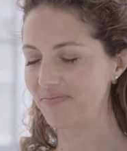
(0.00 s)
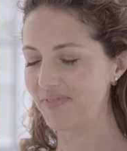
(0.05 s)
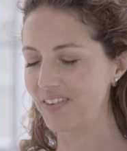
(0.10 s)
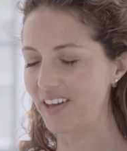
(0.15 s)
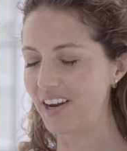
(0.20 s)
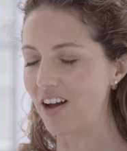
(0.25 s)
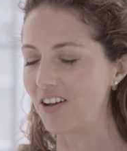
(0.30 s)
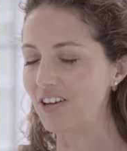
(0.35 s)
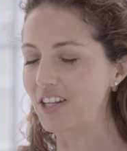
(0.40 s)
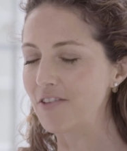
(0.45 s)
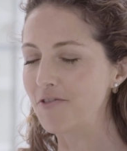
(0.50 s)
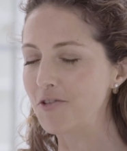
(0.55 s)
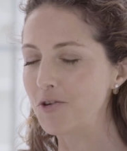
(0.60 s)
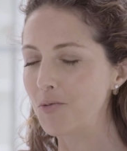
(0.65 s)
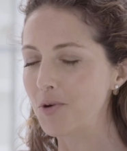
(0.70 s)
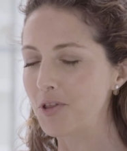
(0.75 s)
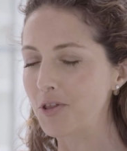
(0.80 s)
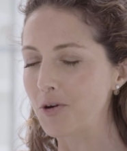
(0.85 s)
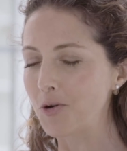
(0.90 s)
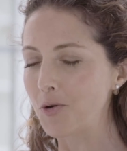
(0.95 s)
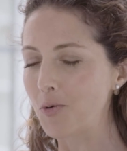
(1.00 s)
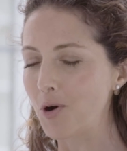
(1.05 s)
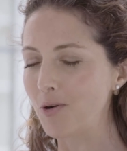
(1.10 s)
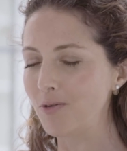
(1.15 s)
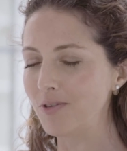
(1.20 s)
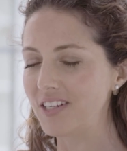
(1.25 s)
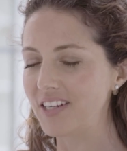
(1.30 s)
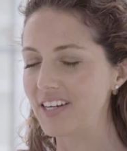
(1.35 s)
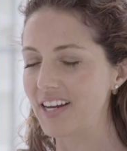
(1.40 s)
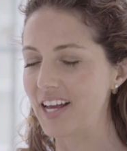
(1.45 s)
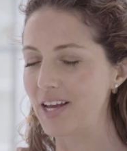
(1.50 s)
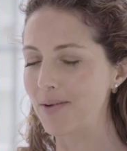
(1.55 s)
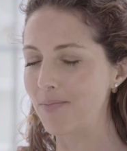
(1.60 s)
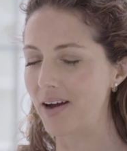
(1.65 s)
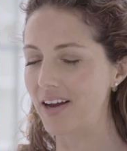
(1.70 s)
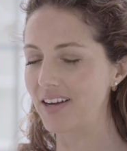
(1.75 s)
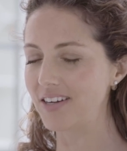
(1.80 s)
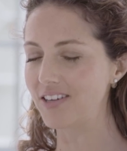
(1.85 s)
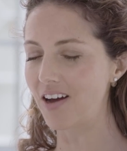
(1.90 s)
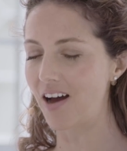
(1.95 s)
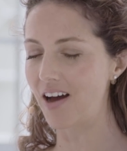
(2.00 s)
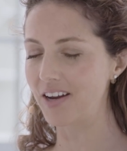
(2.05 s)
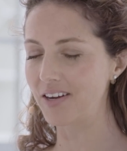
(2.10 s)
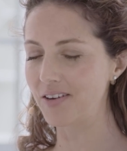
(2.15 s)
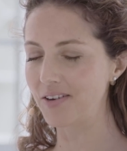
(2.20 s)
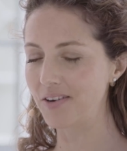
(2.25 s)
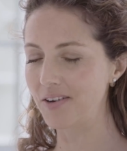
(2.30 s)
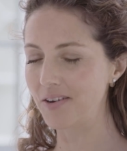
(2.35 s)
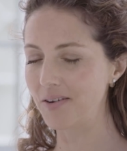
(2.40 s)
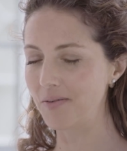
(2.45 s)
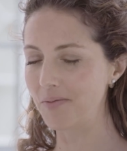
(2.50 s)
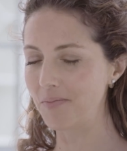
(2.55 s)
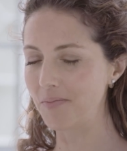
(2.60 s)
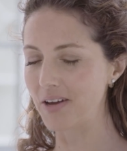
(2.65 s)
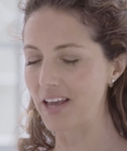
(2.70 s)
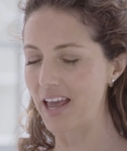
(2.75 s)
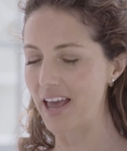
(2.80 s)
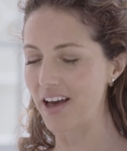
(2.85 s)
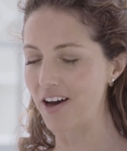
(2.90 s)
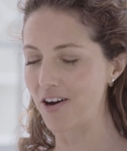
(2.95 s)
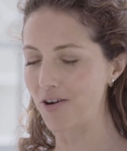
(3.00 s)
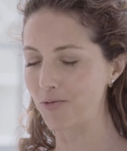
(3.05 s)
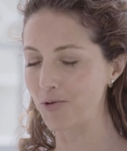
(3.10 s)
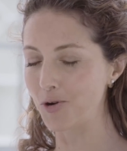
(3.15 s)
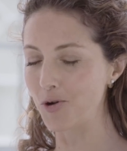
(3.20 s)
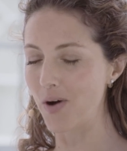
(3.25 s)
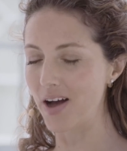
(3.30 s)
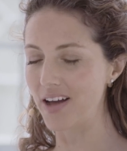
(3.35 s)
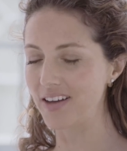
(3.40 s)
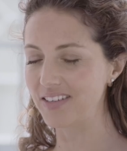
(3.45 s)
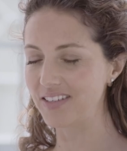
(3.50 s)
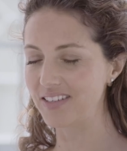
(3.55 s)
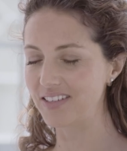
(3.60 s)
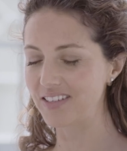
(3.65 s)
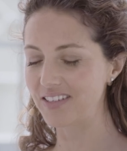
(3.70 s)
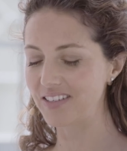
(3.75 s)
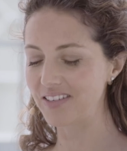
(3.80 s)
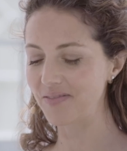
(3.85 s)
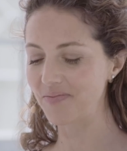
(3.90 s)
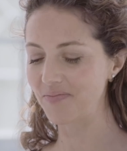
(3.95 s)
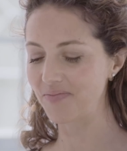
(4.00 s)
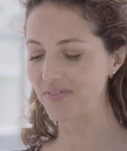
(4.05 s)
And I'll leave you with a quote today by Don Miguel Ruiz,